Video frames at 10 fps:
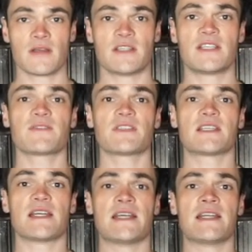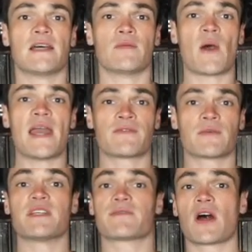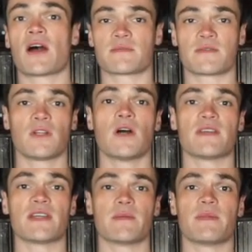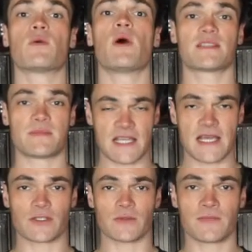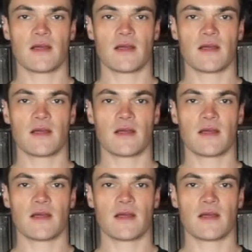The difference in weight from different items of clothing can be quite substantial.